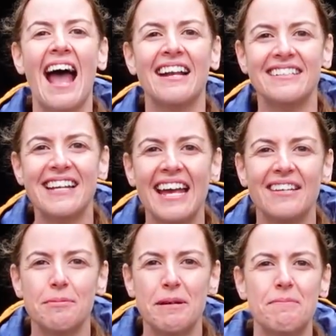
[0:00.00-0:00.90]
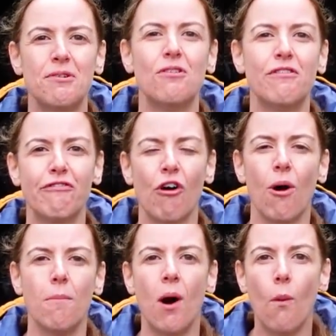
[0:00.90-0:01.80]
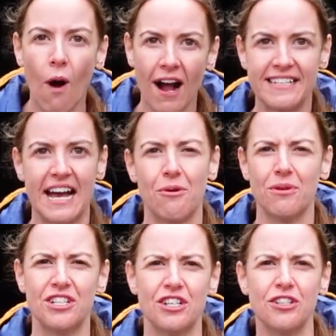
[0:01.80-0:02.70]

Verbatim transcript: and it takes people from Wye Dale, which